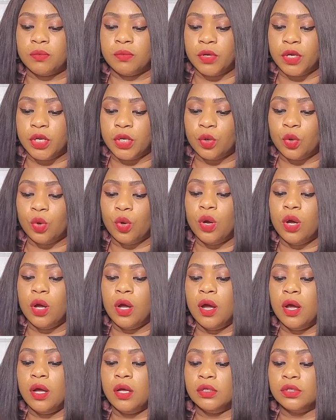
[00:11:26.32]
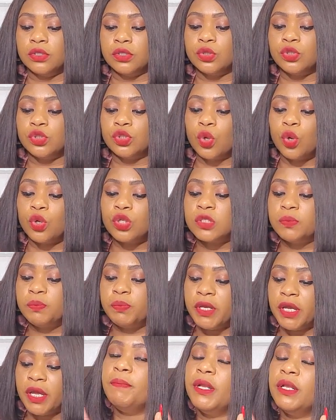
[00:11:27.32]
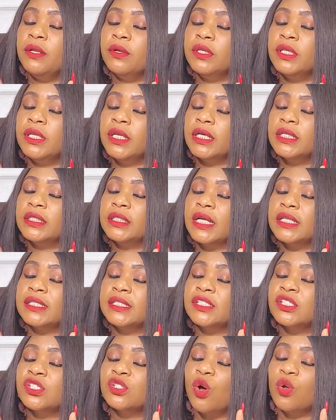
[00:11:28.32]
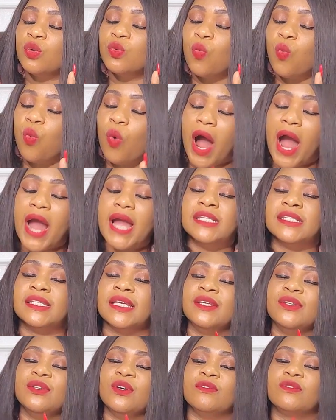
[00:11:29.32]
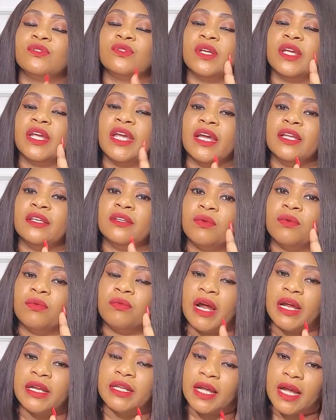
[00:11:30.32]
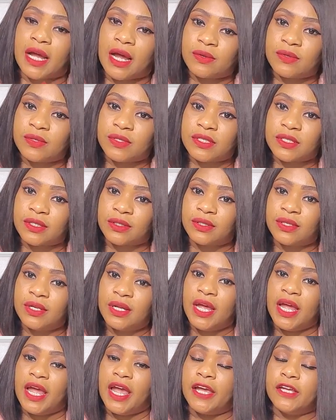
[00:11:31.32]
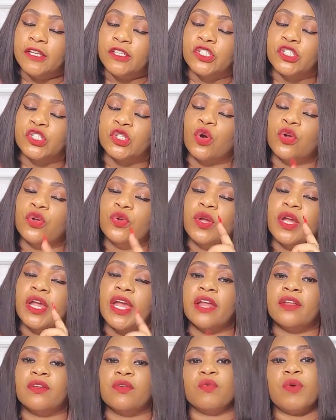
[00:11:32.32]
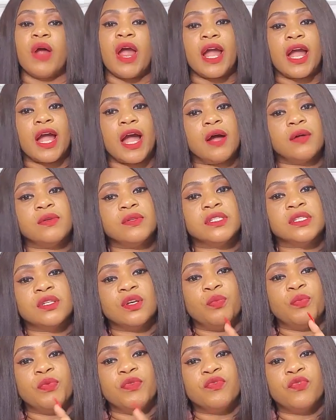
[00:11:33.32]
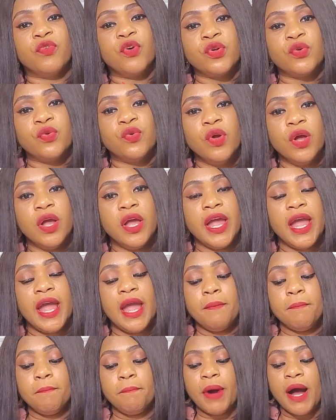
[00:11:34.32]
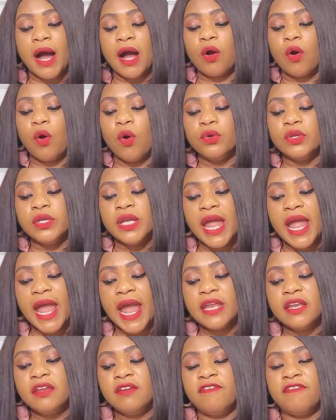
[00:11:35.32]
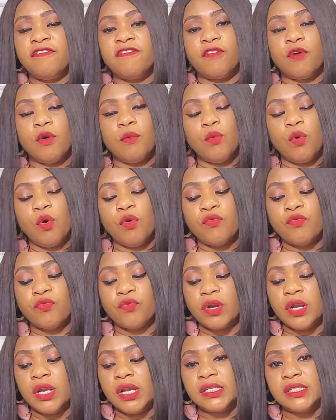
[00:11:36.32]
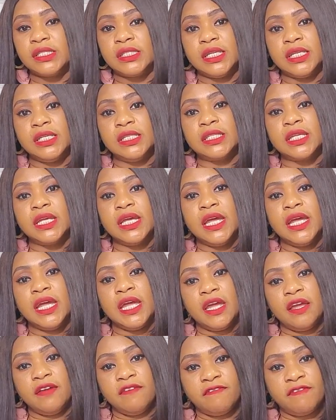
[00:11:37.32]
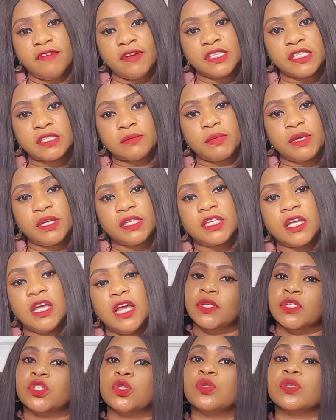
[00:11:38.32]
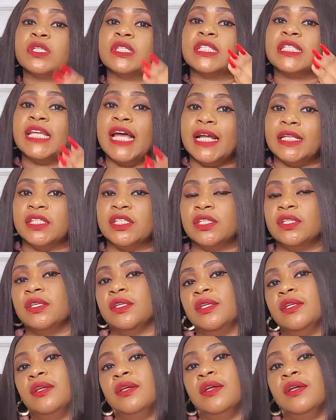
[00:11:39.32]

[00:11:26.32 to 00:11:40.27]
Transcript: you know. So don't be a billionaire that is not wise enough to get the right counsel. Ensure you get the right counsel before you embark on any form of real estate investment. So start